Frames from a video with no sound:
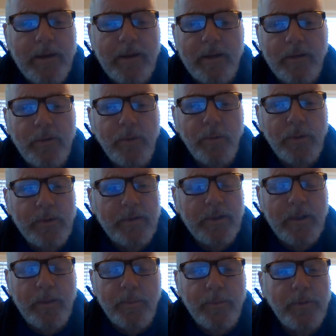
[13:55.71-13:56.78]
it gets twisted
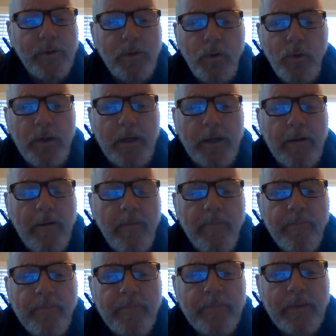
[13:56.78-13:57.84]
up real quick
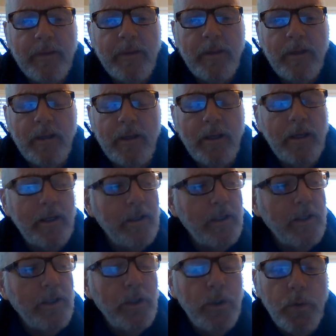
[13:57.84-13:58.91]
into
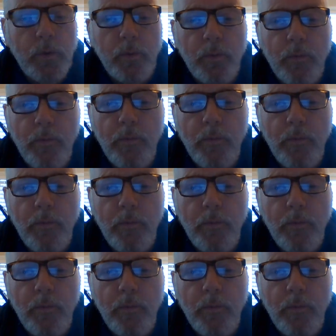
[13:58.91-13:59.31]
you